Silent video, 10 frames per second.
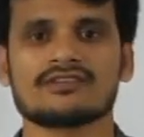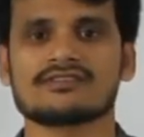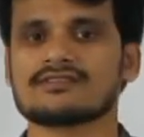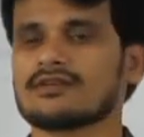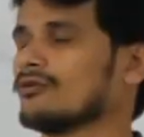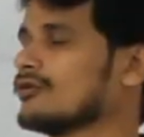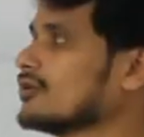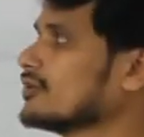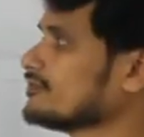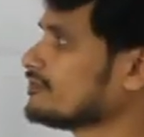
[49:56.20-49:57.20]
to discuss
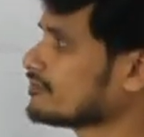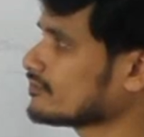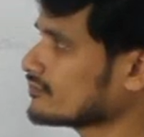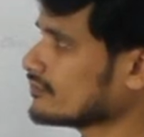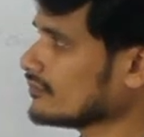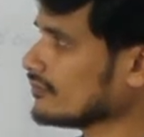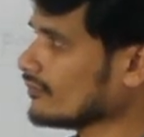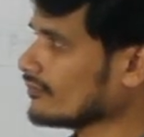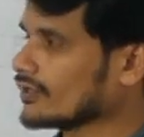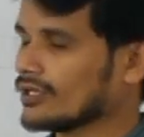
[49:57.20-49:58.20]
about
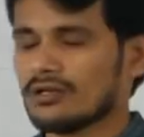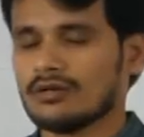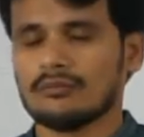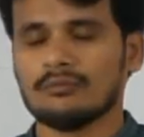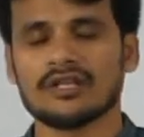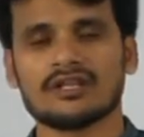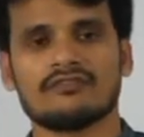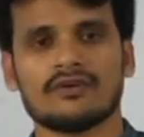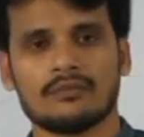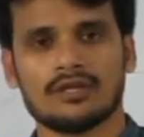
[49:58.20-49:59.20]

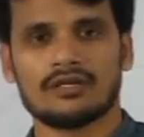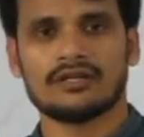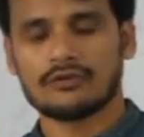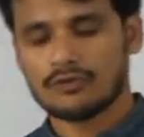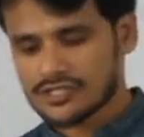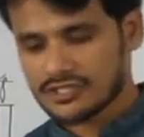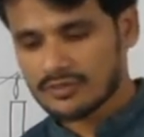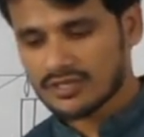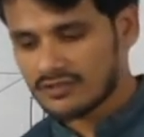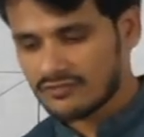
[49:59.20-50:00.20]
mirror formula, derivation
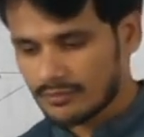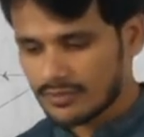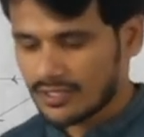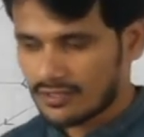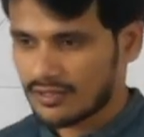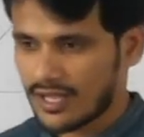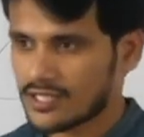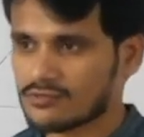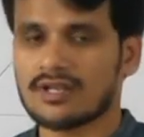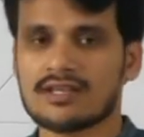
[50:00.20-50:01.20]
of mirror formula,
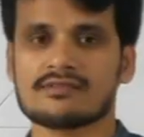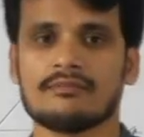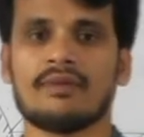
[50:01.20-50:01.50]
as well as